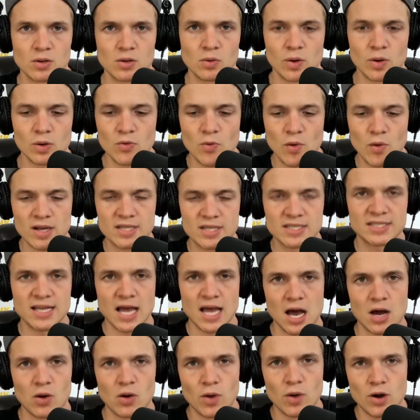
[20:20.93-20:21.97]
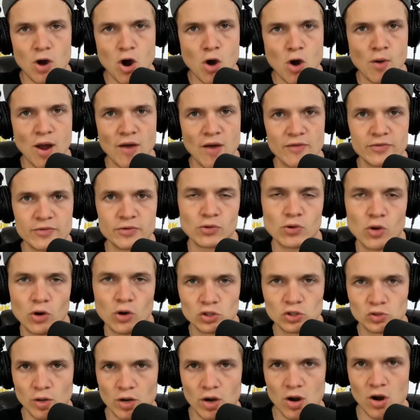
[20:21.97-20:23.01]
What do we want to sell? What are our revenue
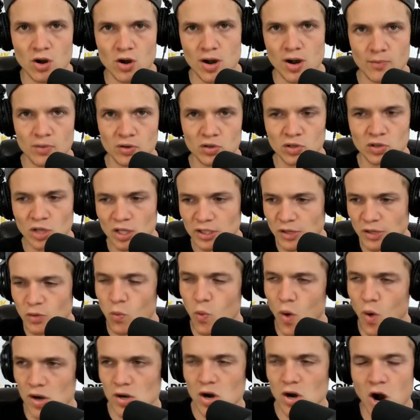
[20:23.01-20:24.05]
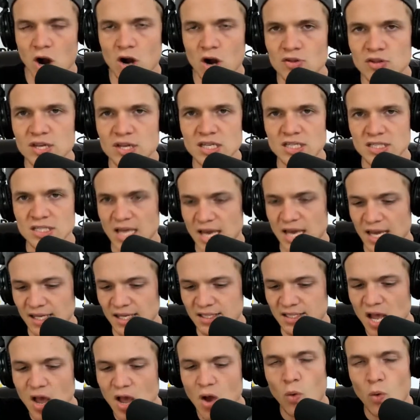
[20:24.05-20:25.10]
goals? What are our number? Like, what are these
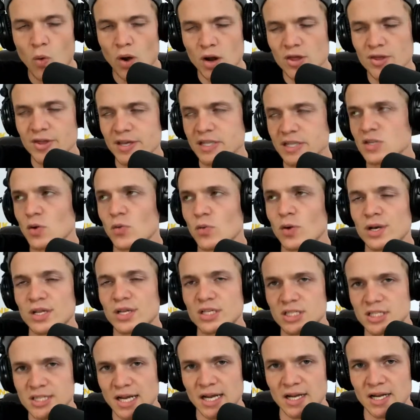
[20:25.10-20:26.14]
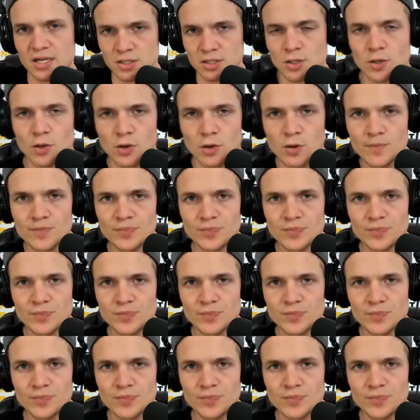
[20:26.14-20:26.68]
things? What are the things that we're going to stick to?